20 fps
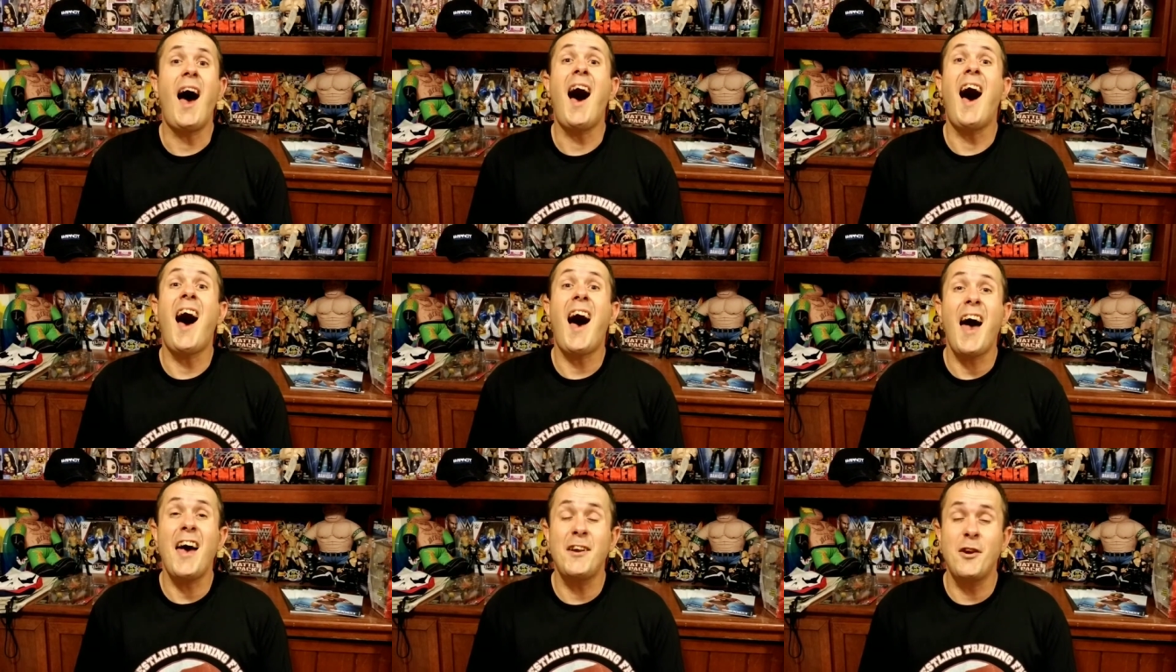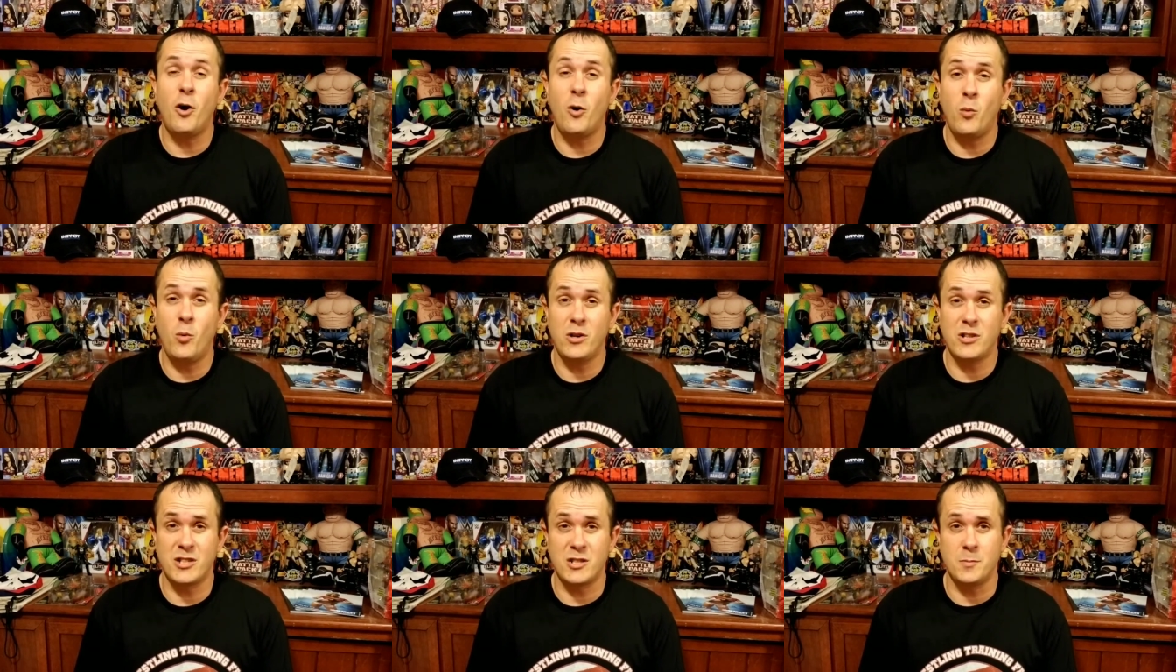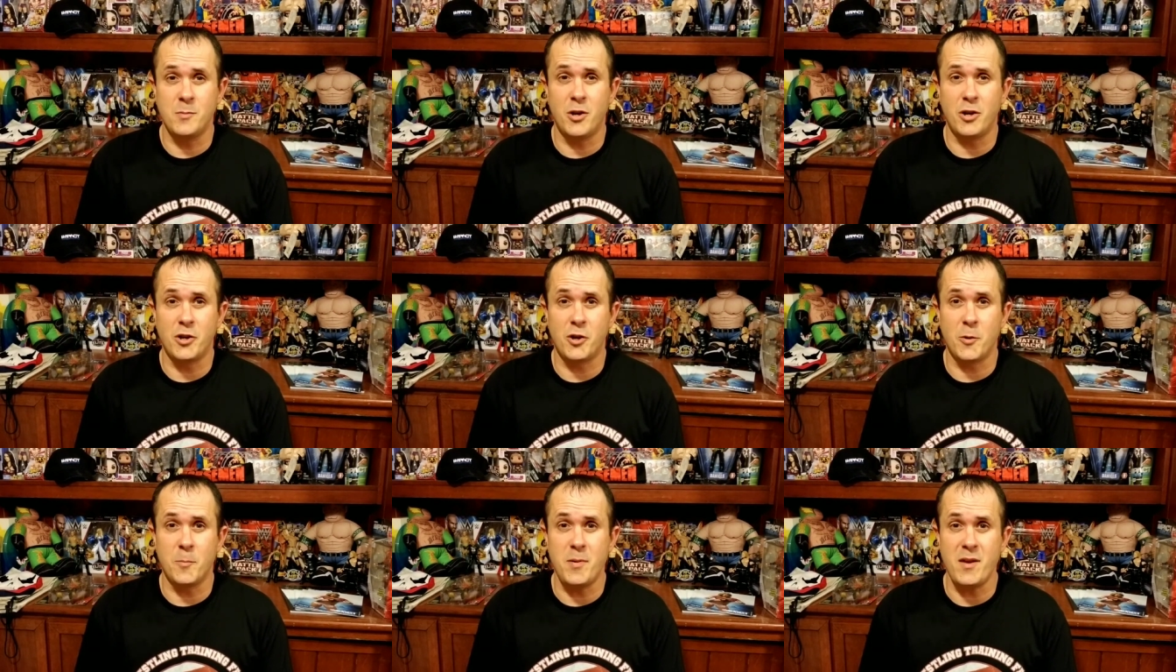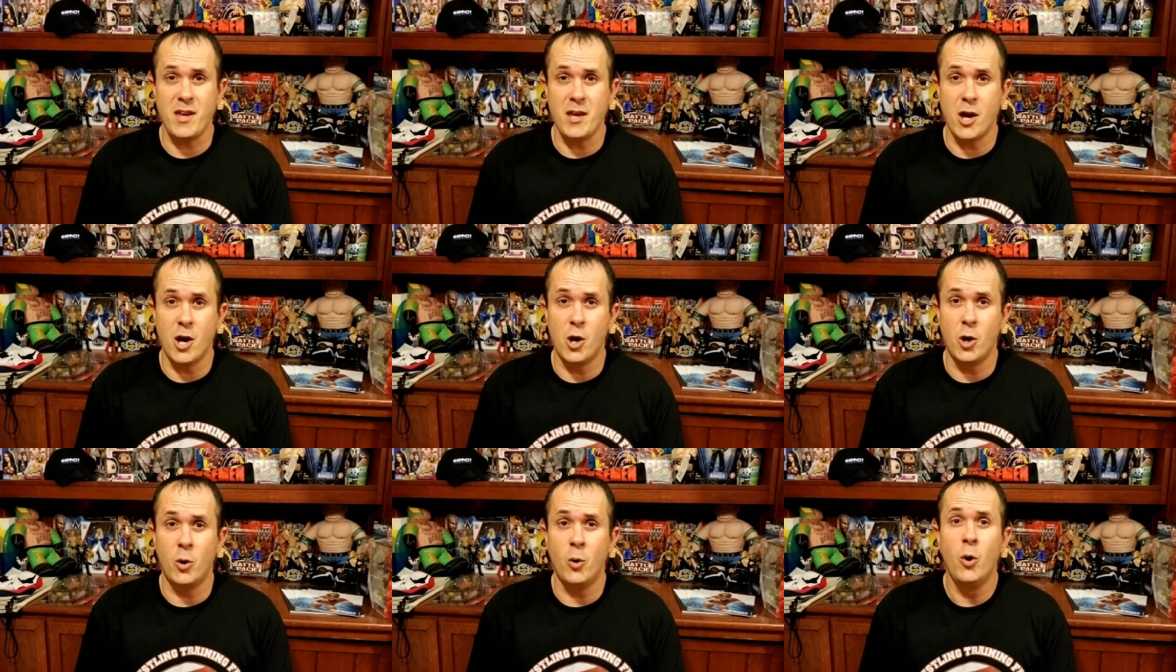I don't want to smell your
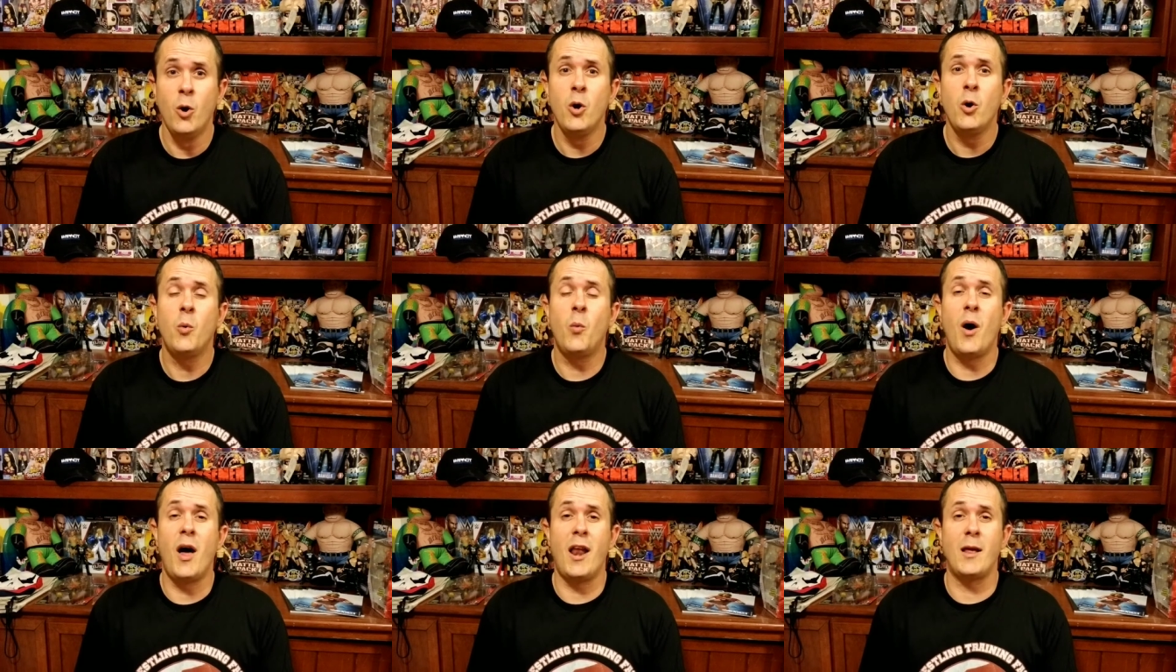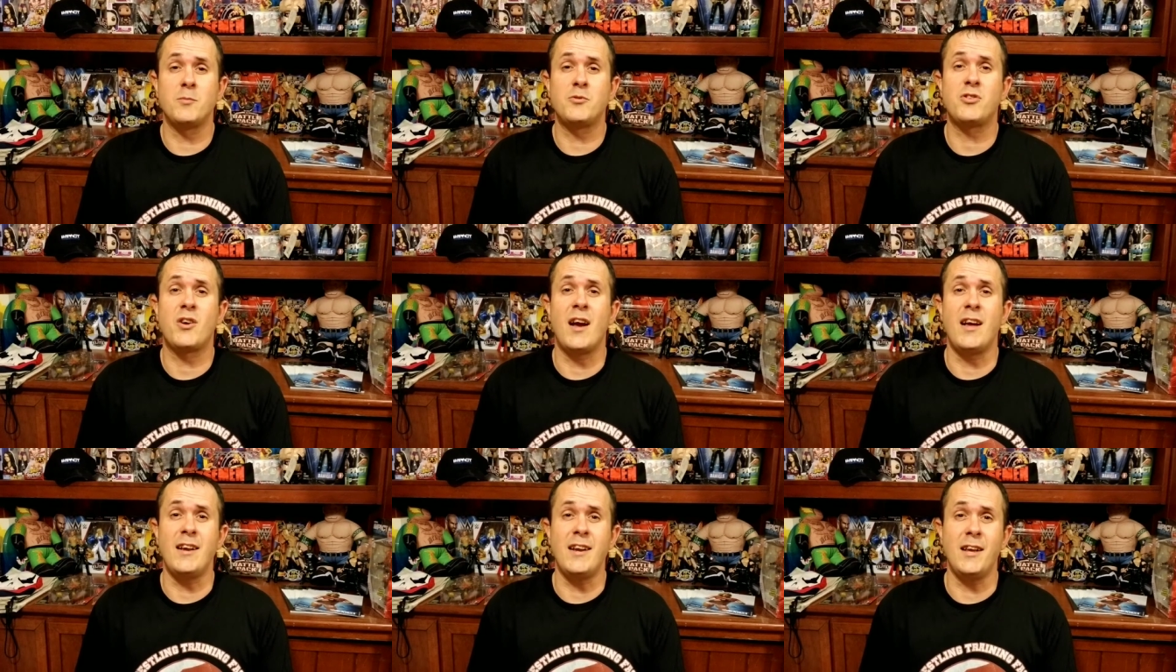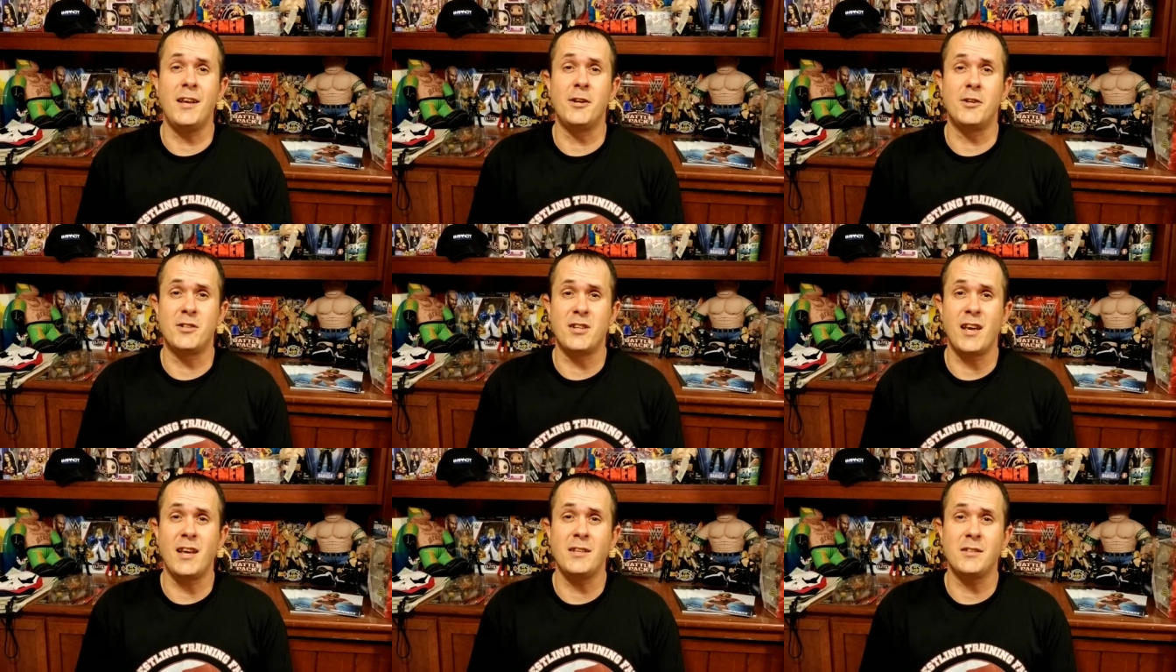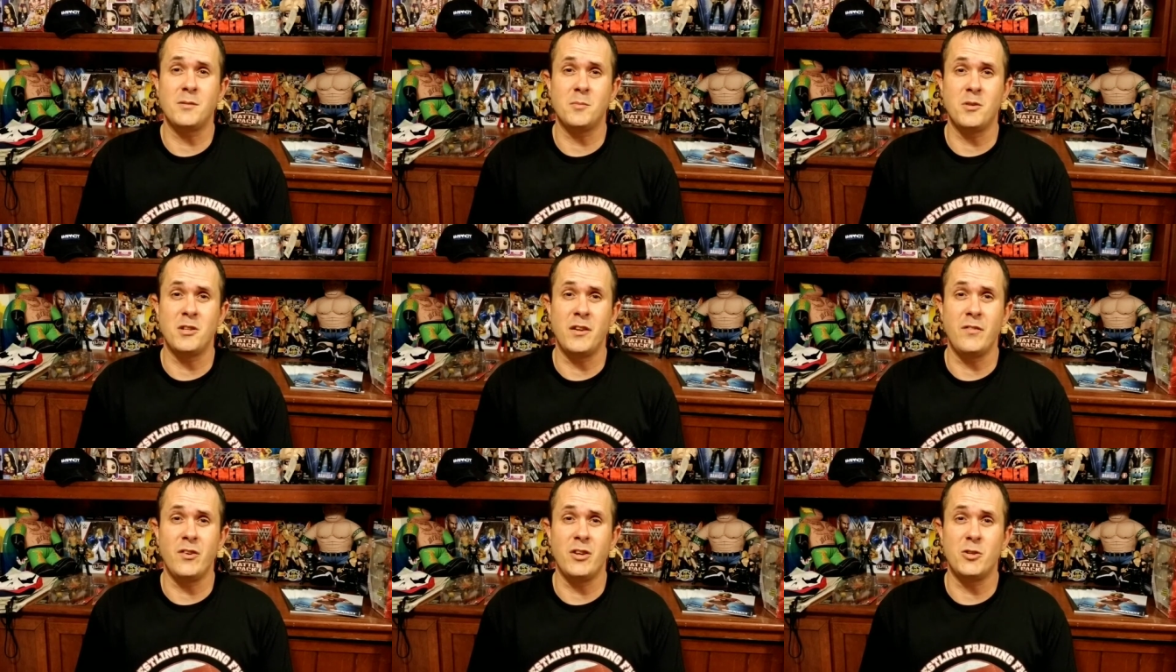BO while I'm trying to entertain some
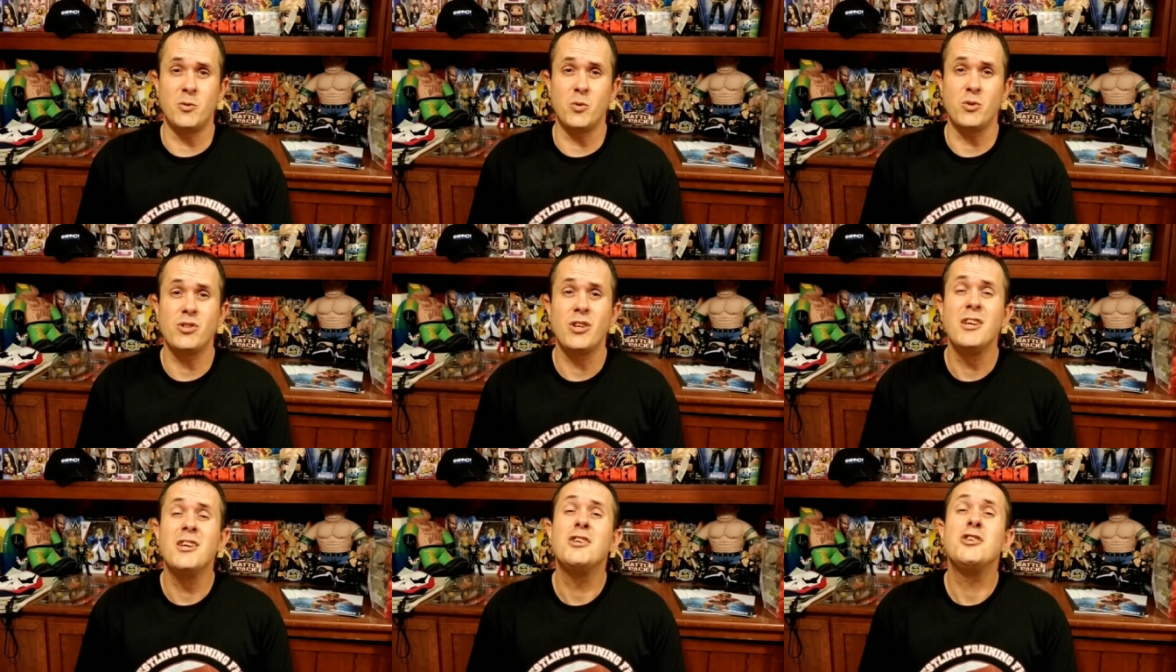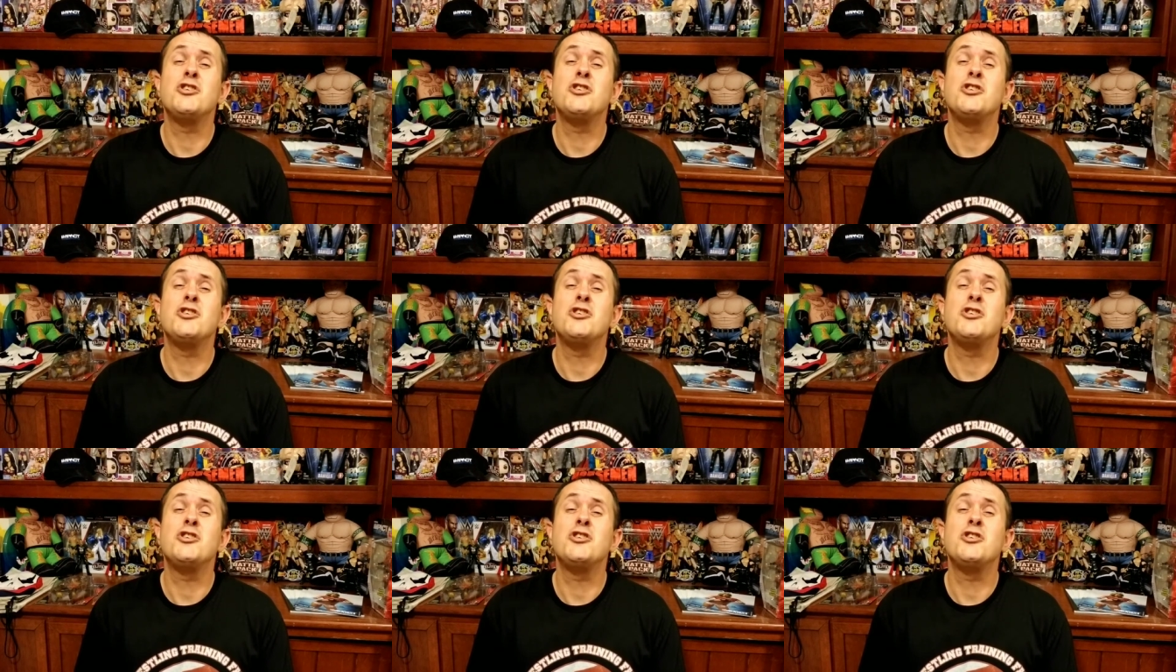individuals.